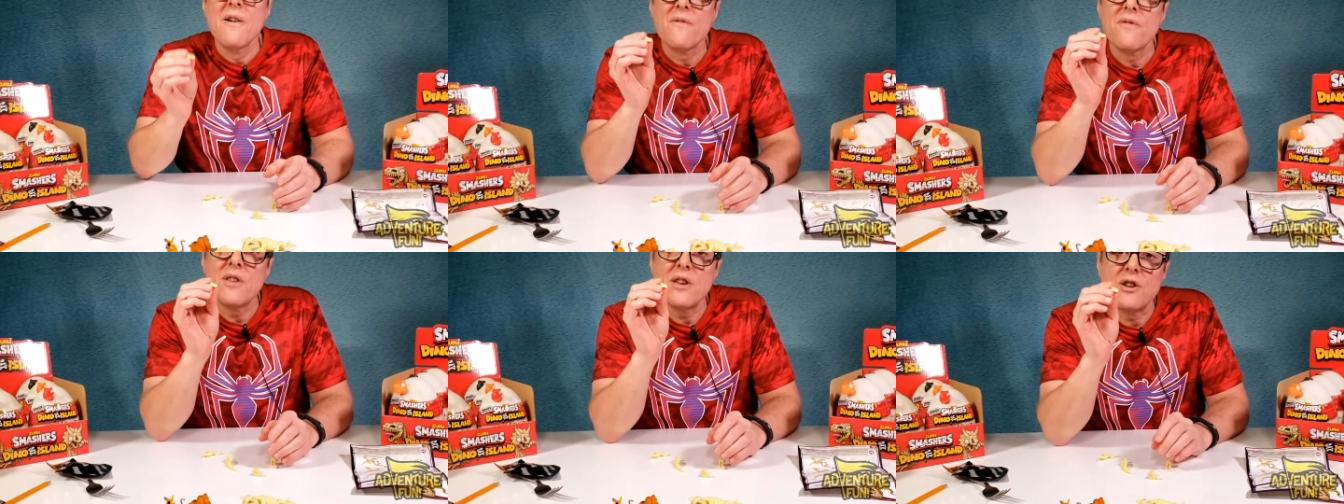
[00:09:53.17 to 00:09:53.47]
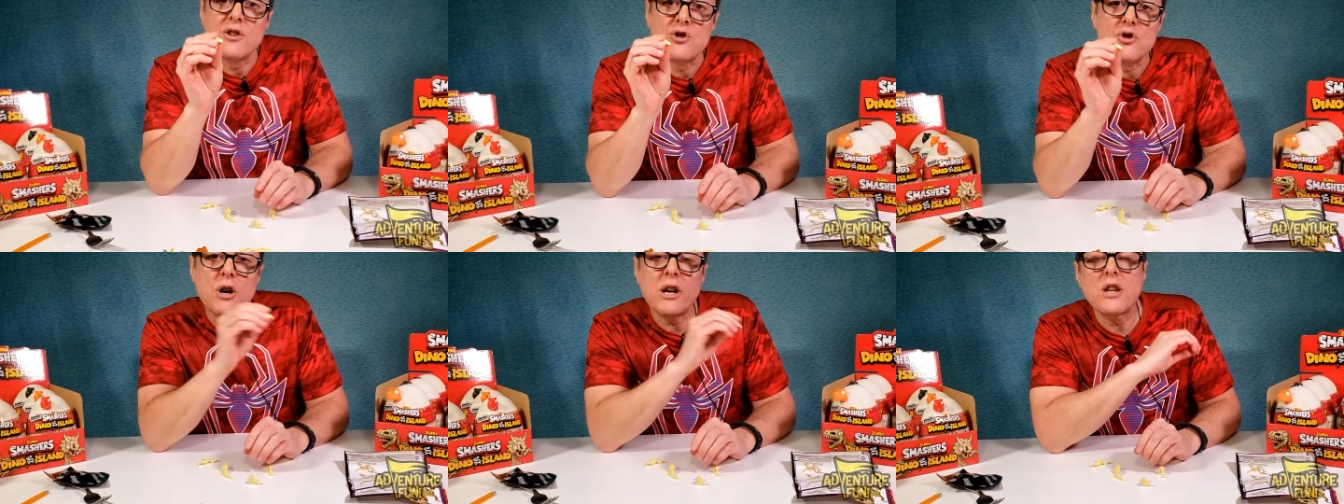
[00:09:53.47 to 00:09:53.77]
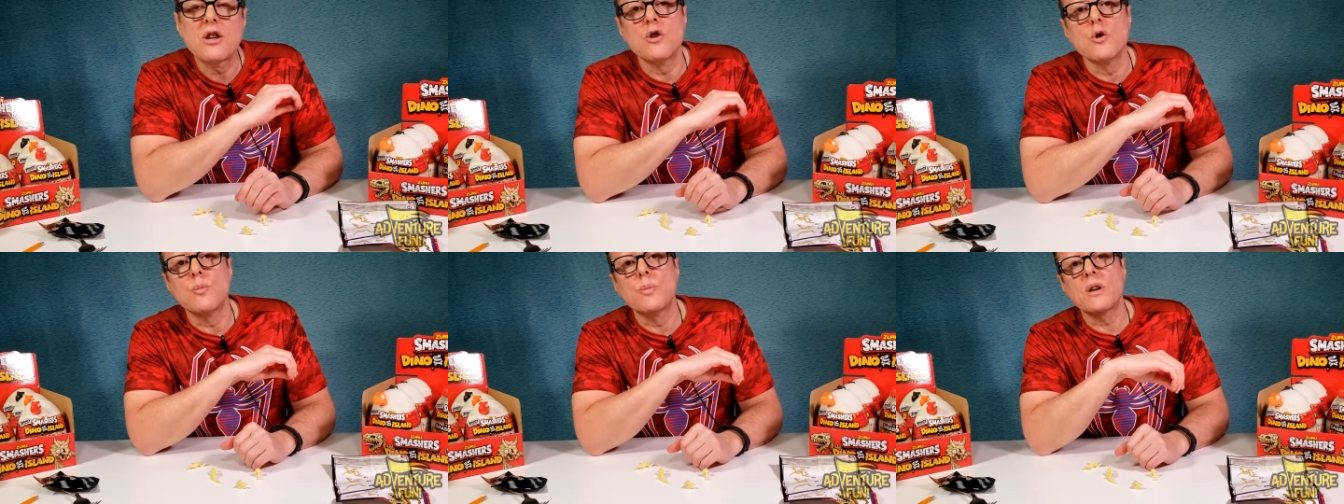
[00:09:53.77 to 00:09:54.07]
They
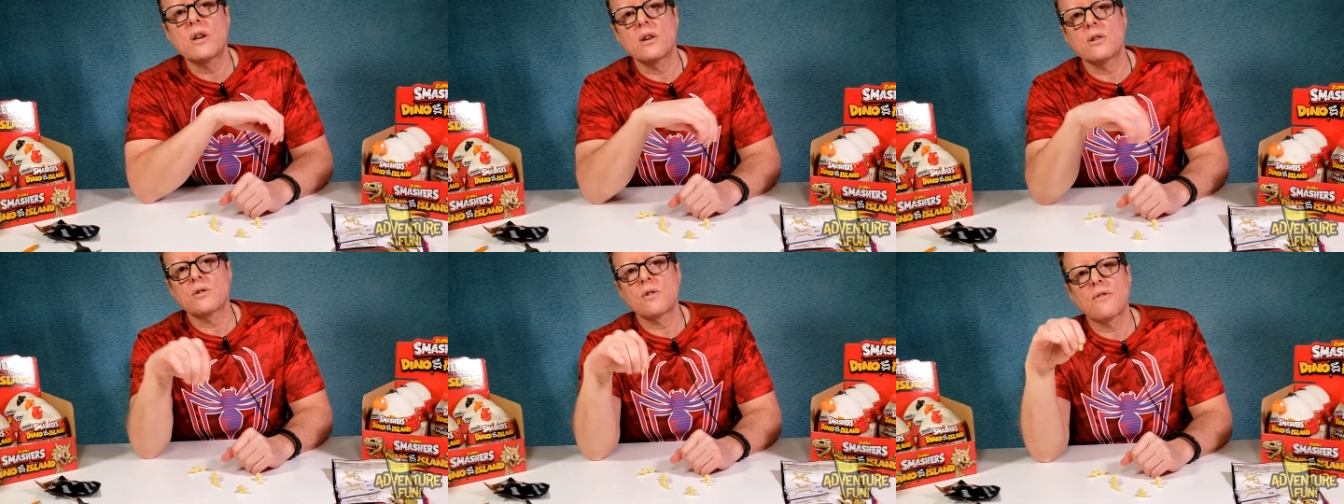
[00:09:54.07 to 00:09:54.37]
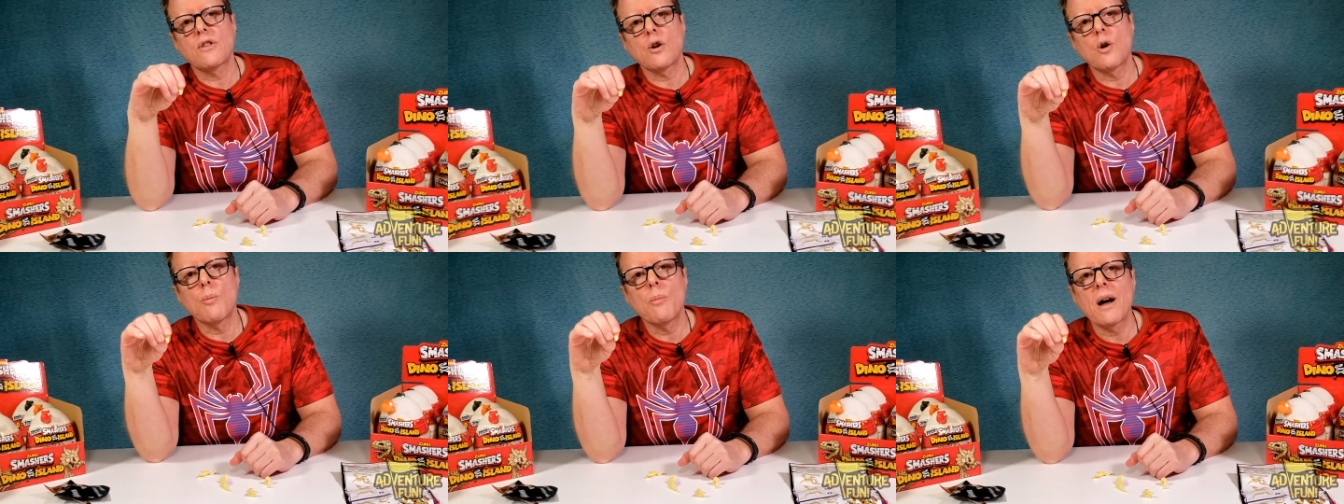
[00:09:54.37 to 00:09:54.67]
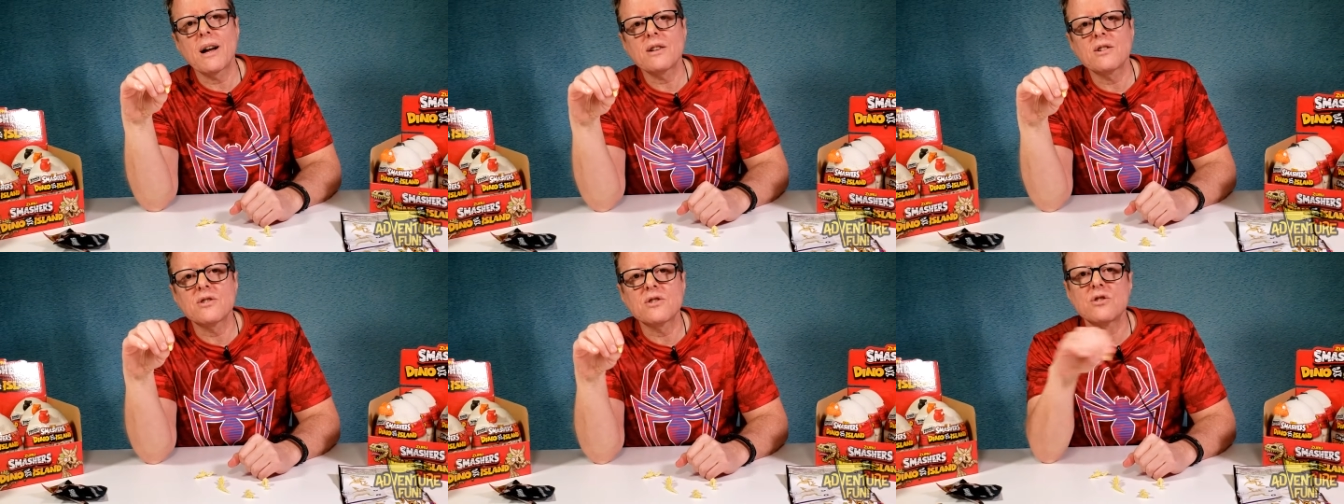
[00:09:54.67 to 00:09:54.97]
trick you because if they go
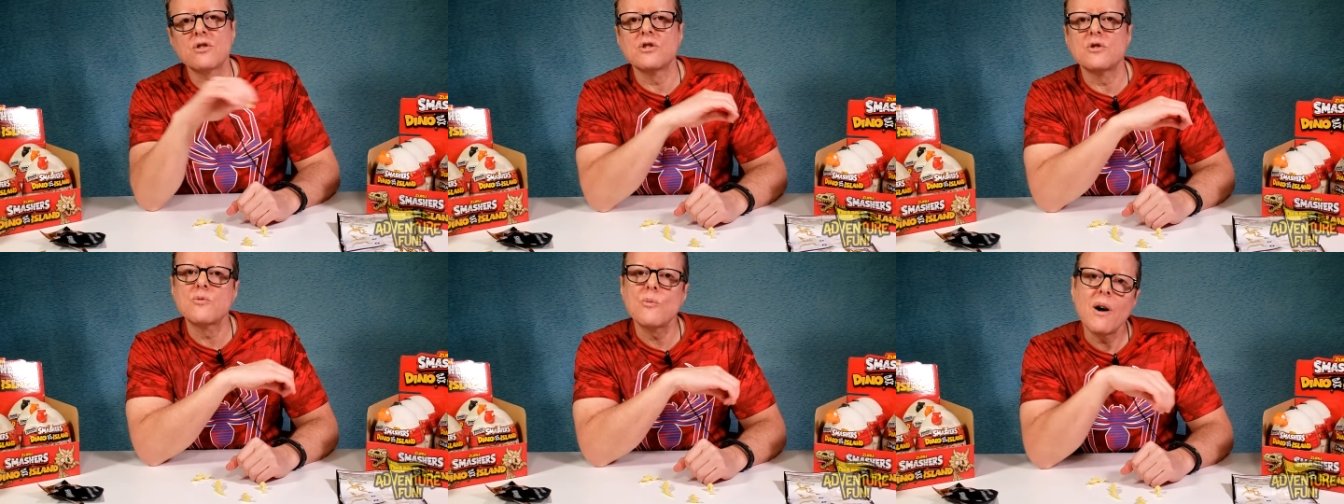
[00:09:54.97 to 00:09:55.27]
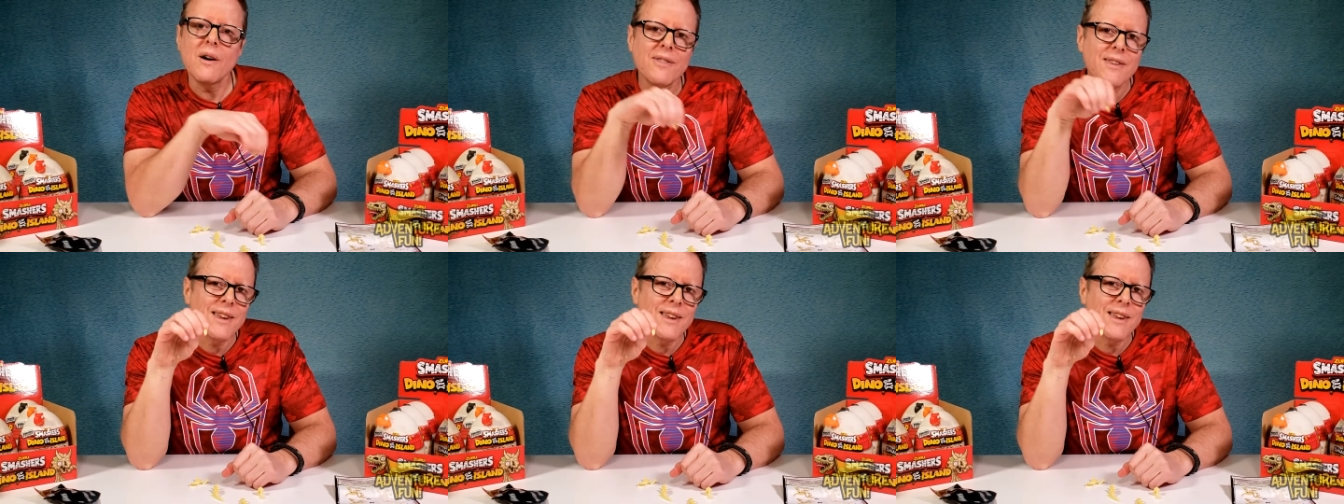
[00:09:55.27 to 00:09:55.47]
back to series one,